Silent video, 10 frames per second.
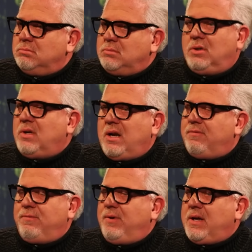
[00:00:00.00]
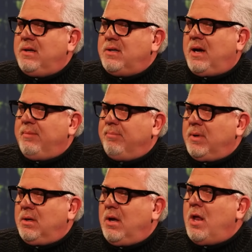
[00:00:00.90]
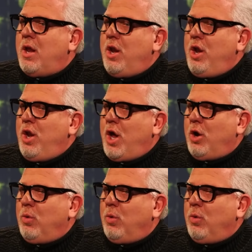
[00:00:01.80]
No, not a freaking dime. No.